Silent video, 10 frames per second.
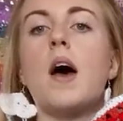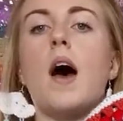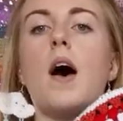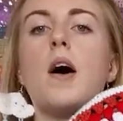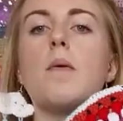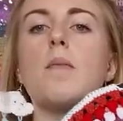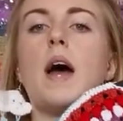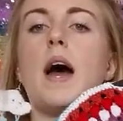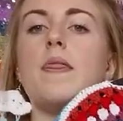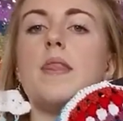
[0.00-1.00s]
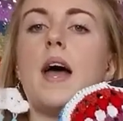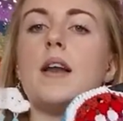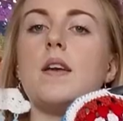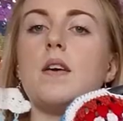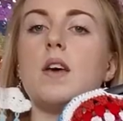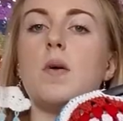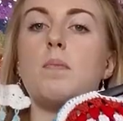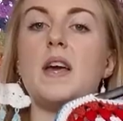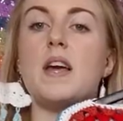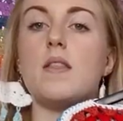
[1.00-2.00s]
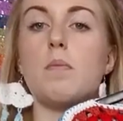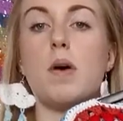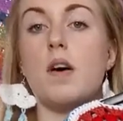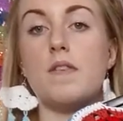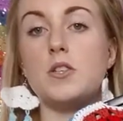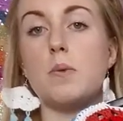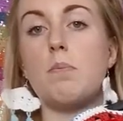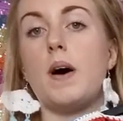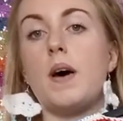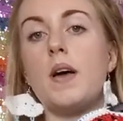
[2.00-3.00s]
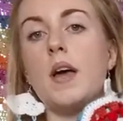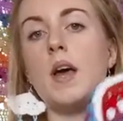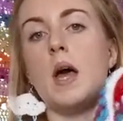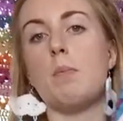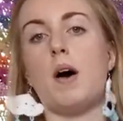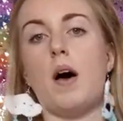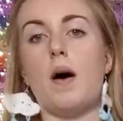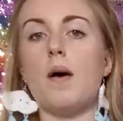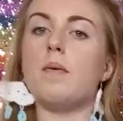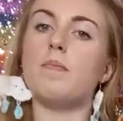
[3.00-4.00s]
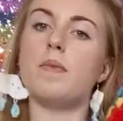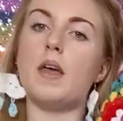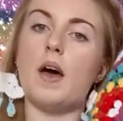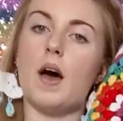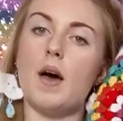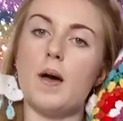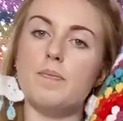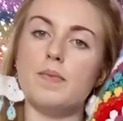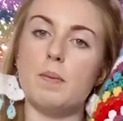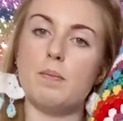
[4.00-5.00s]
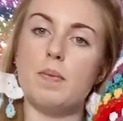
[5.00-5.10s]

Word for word: um, and then it would be the perfect jumper but um,